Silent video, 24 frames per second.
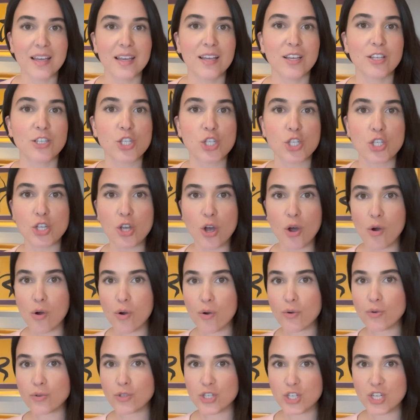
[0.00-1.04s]

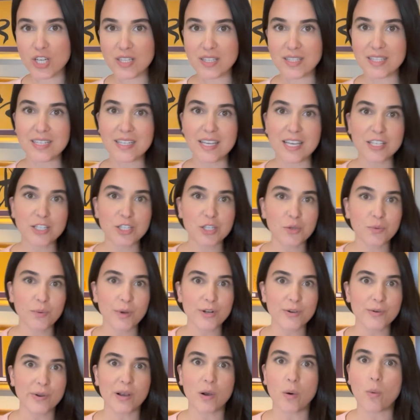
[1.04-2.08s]
So just in case you're
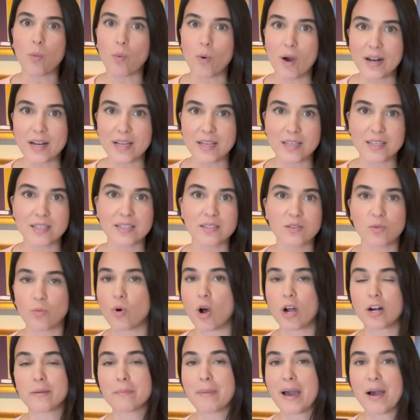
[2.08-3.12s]
wondering, what is a
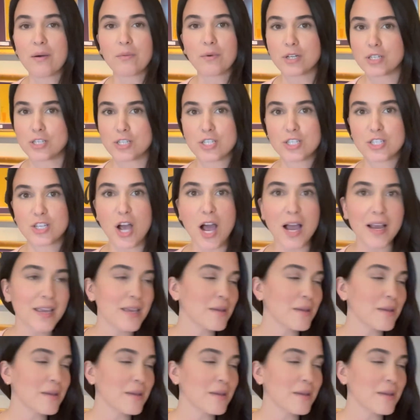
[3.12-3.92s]
water mat? What is she talking